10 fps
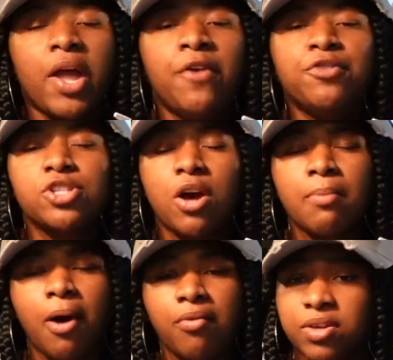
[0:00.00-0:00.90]
If you're talking
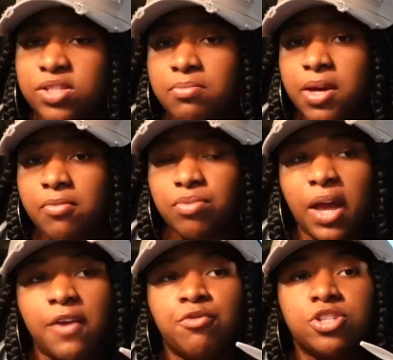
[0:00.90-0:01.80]
about intimate,
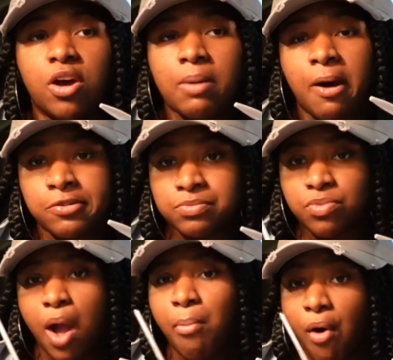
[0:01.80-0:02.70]
like if you're talking about
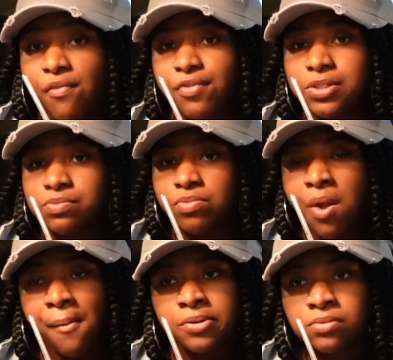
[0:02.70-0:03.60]
a boyfriend,
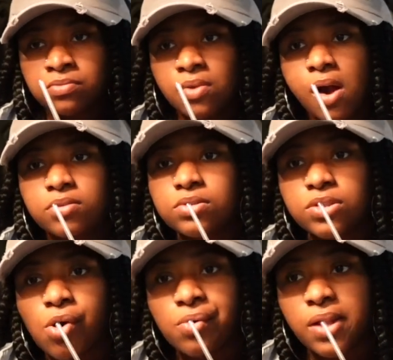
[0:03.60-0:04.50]

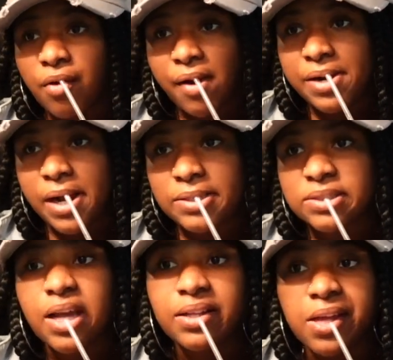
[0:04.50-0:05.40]
no, not right now.
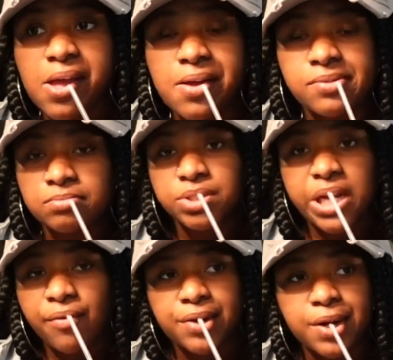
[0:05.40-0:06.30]
I did, but
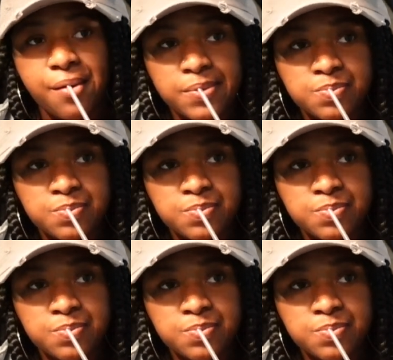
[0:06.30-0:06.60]
not right now.